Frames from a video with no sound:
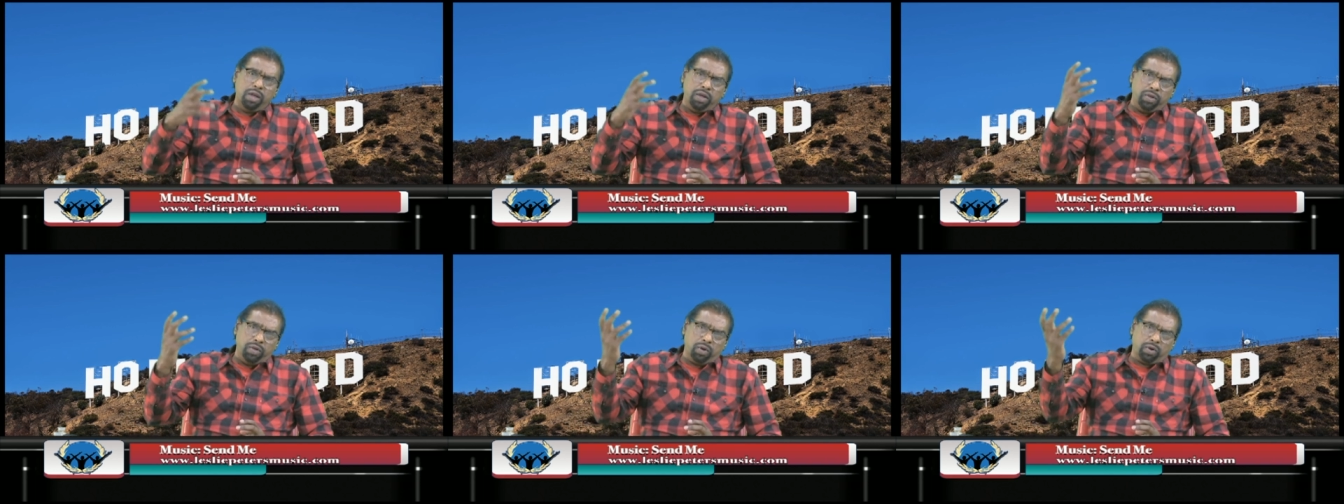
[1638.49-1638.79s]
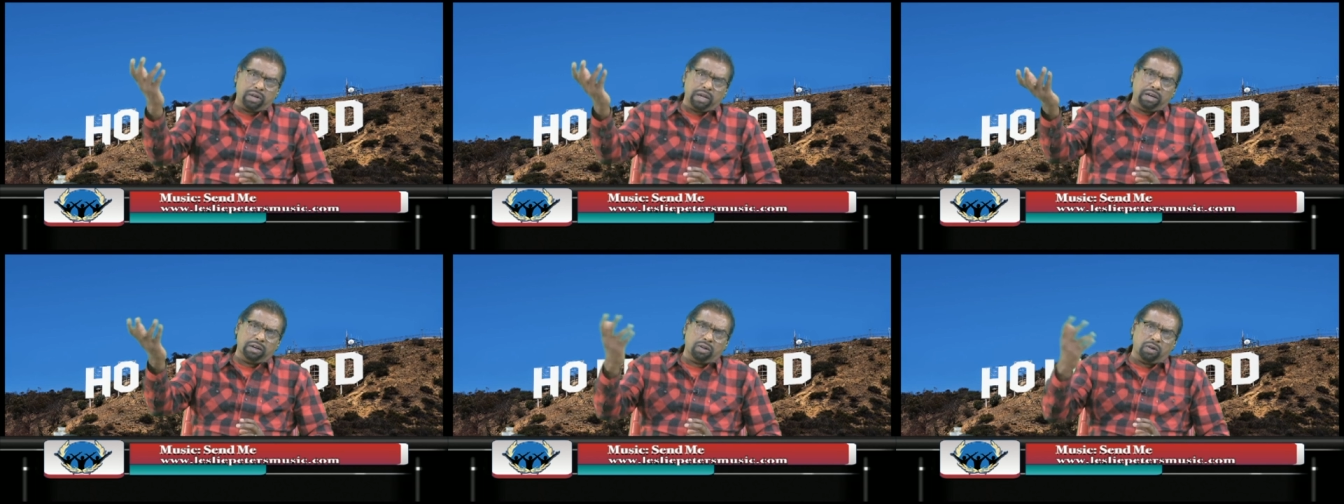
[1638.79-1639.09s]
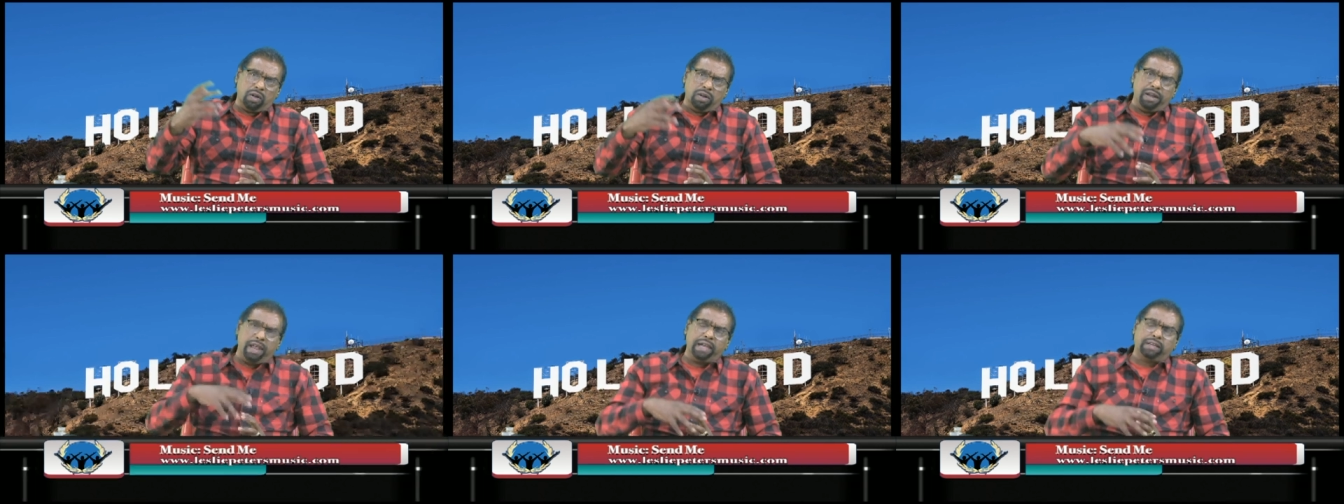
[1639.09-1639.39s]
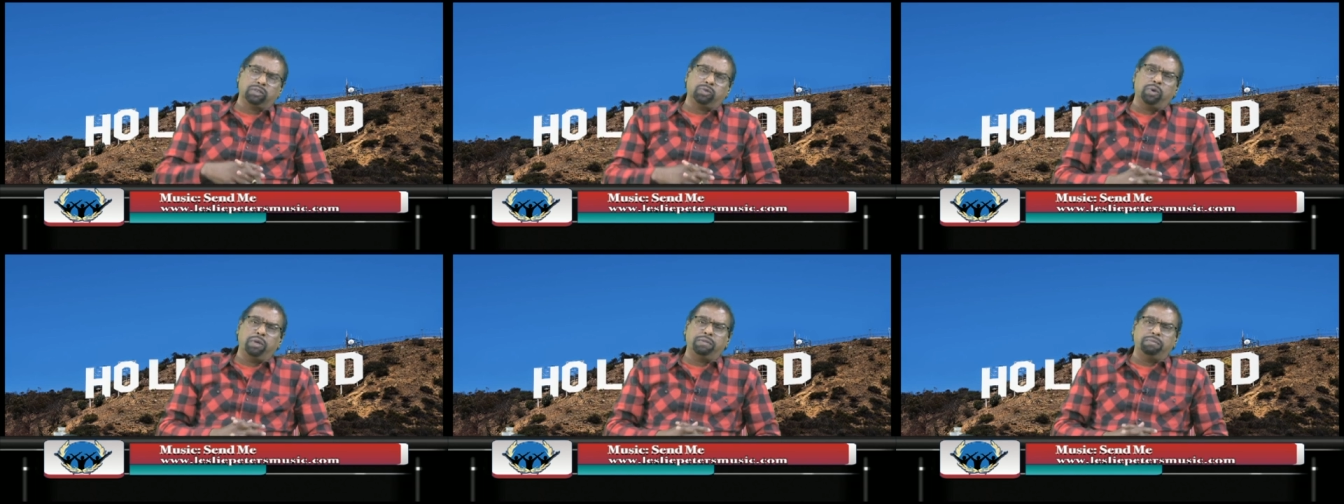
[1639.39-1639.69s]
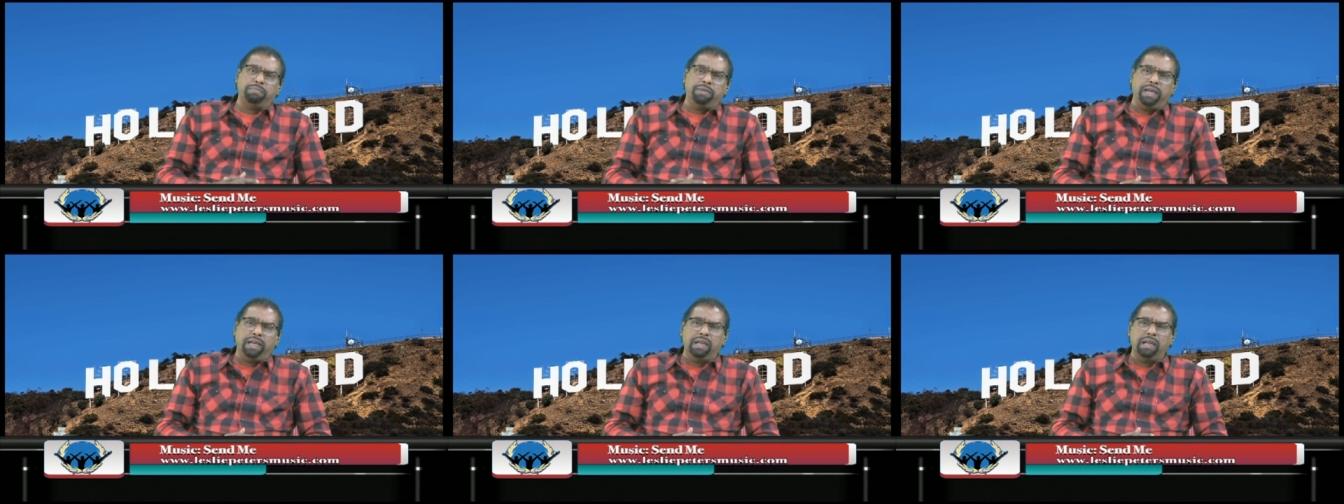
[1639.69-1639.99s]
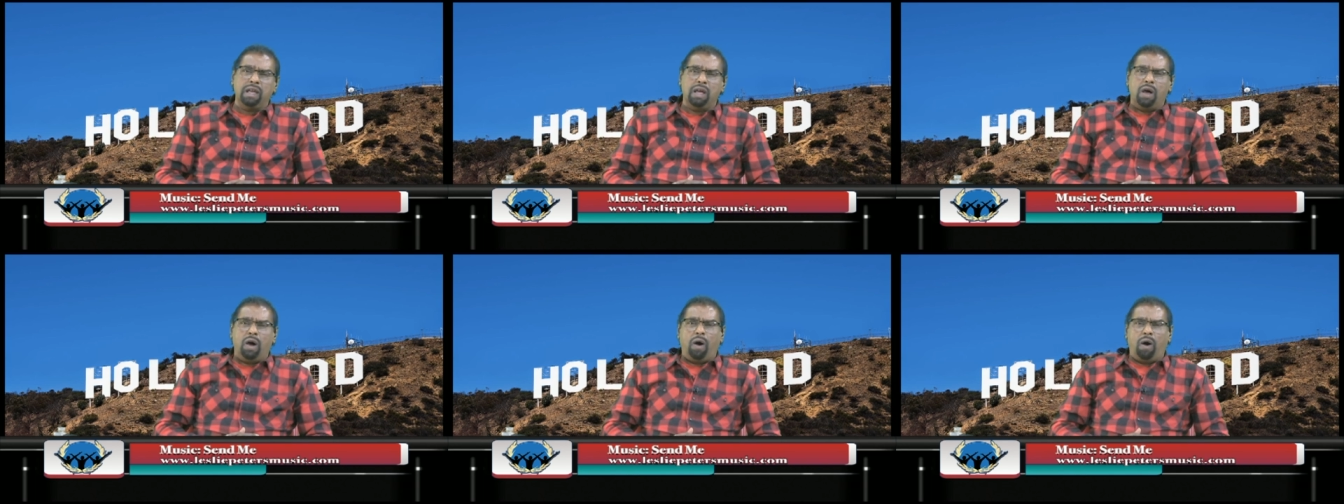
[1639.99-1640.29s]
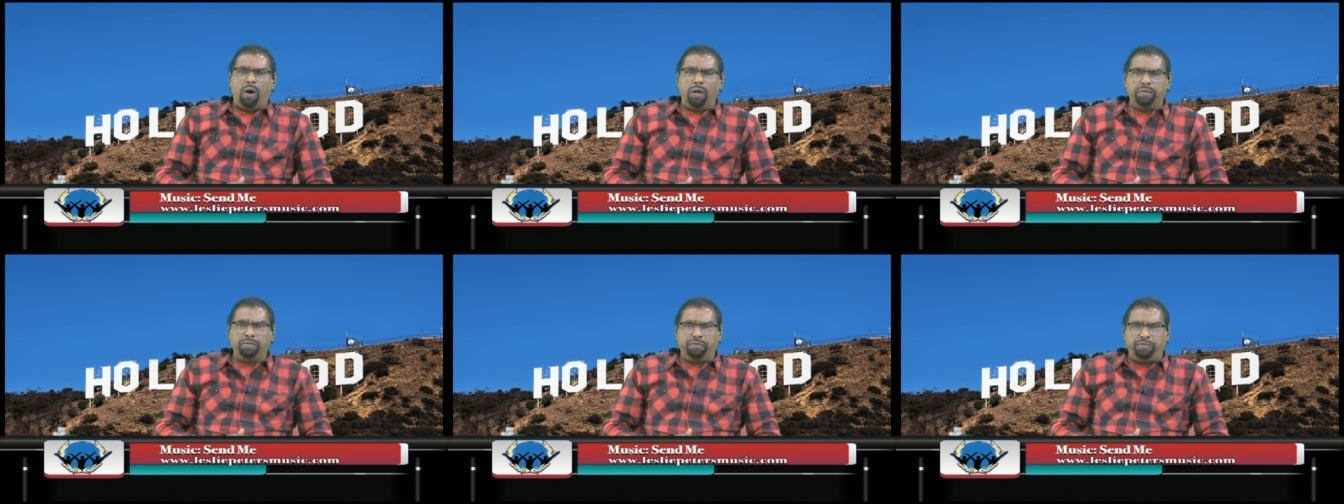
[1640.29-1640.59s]
You can connect with me
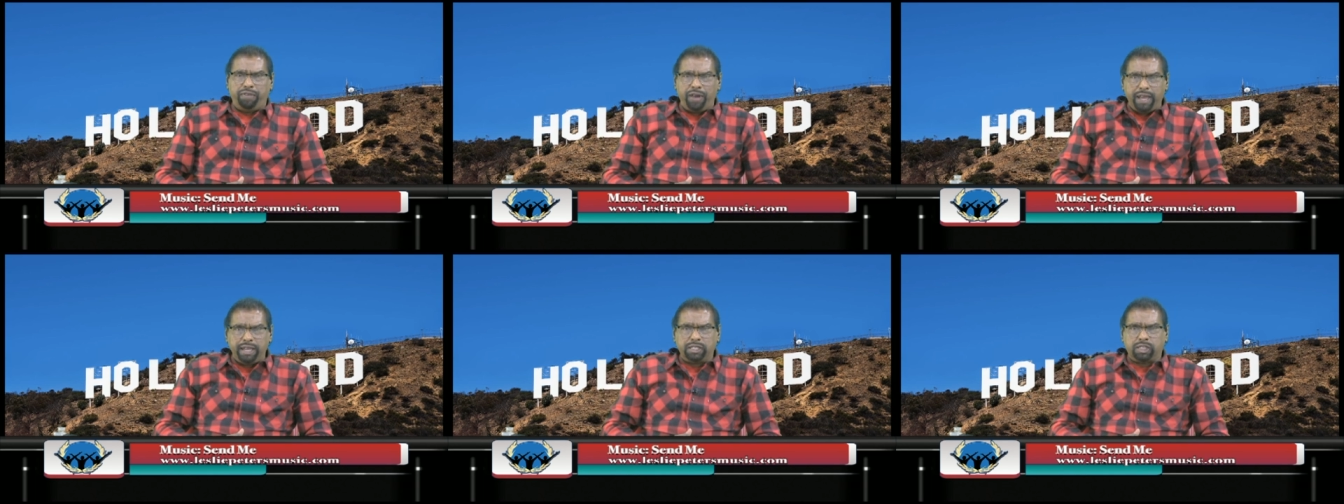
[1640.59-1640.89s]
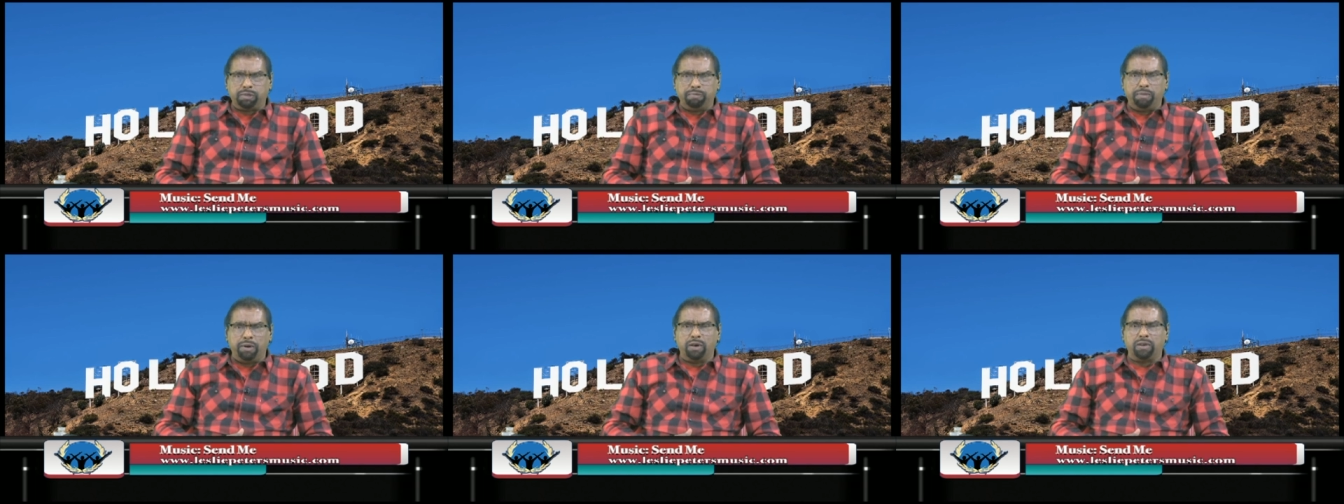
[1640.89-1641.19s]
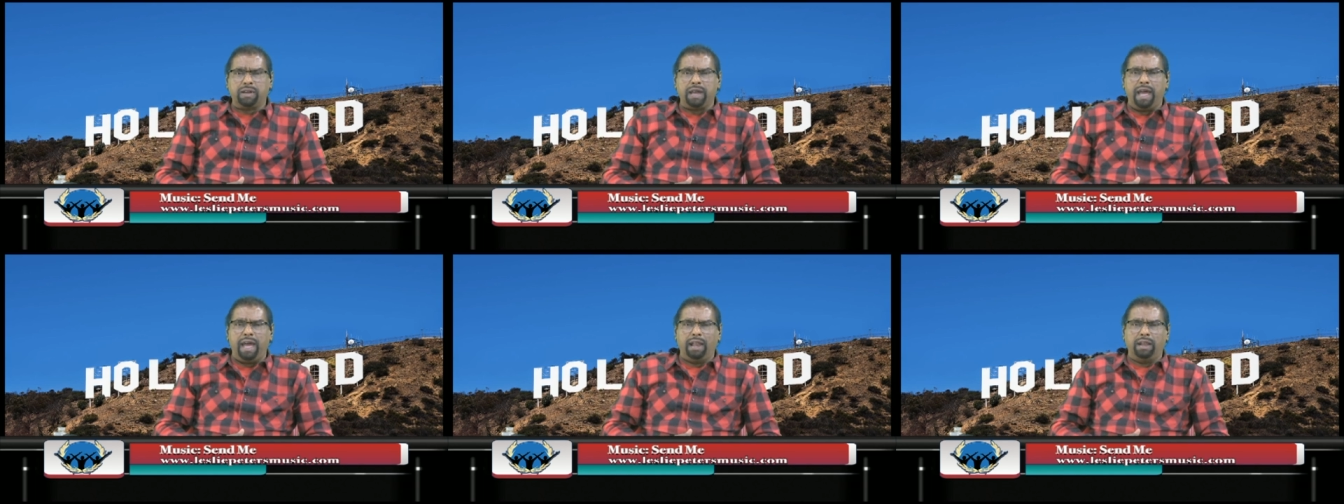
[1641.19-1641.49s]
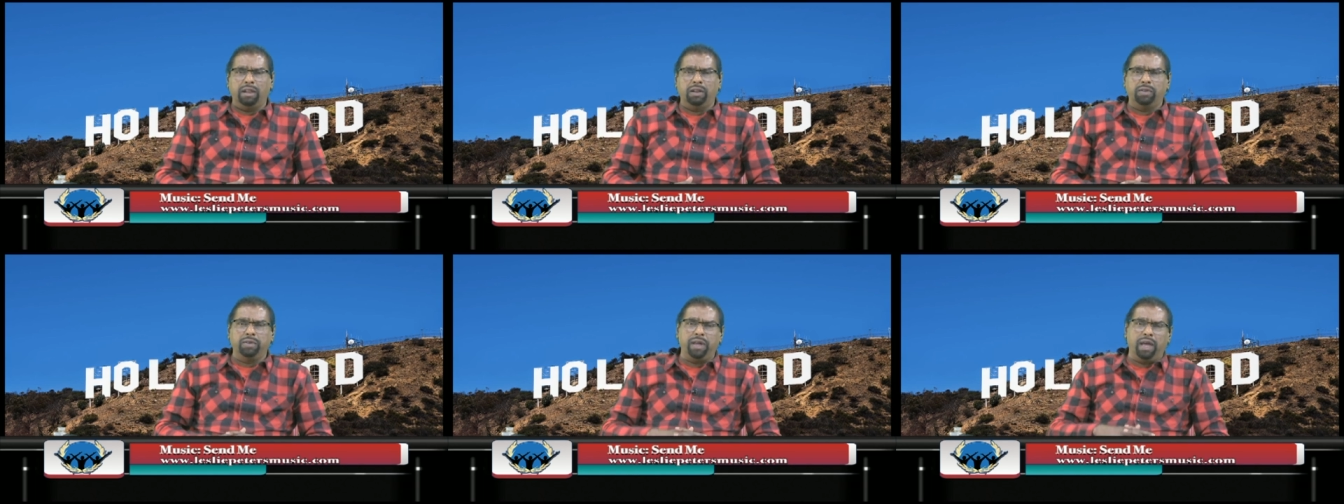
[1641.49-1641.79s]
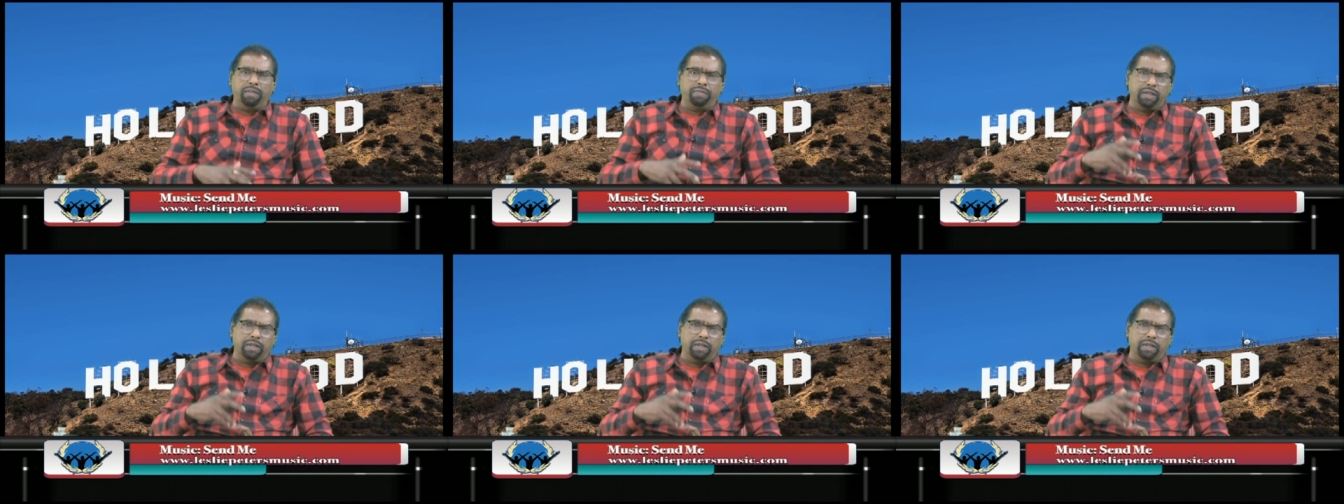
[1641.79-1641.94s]
on Facebook. Hallelujah.